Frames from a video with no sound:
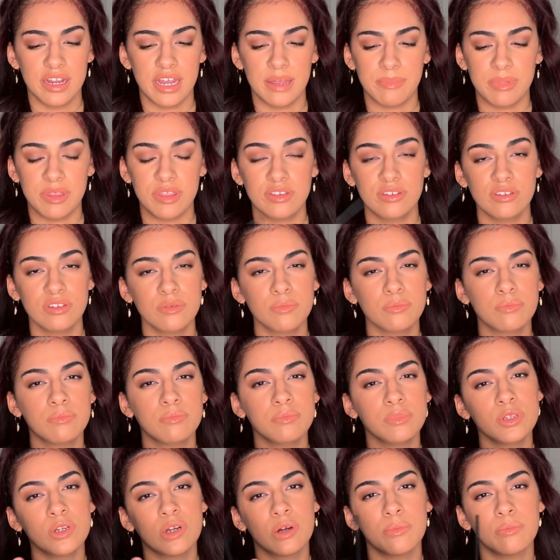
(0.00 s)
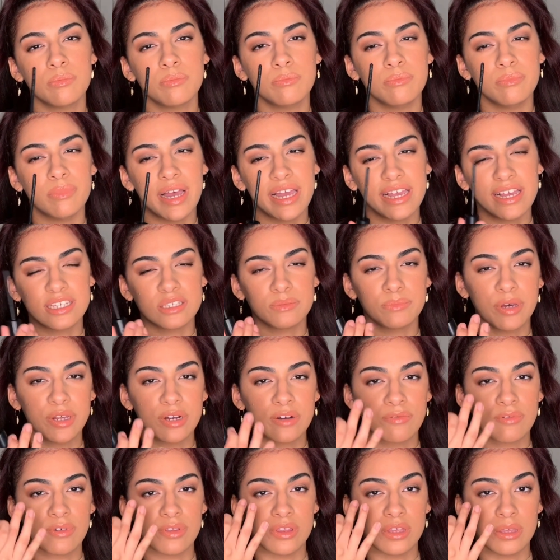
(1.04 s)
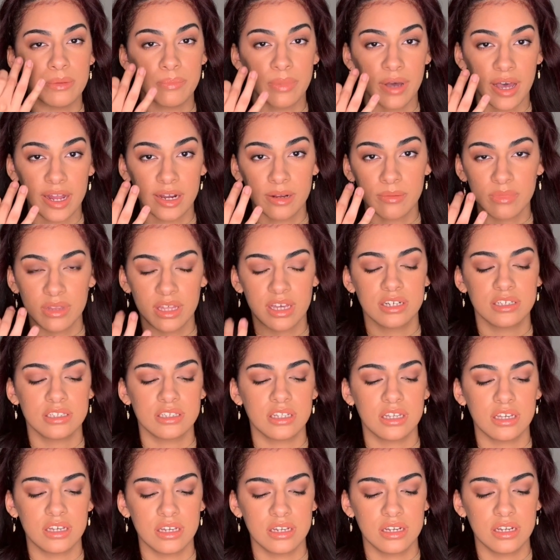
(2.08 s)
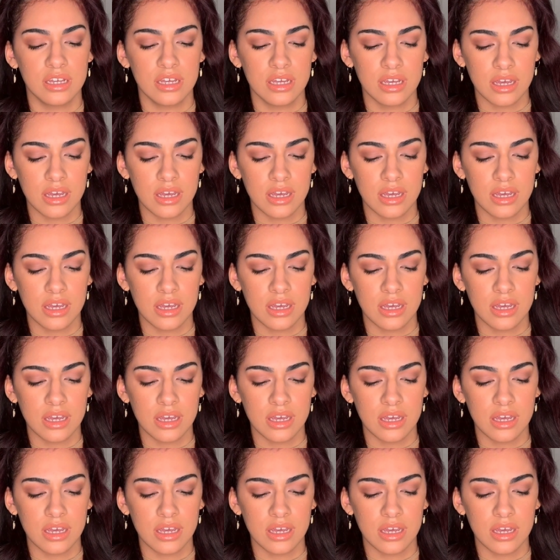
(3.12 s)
I mean, this is, you know, I guess better for the bottom lash line,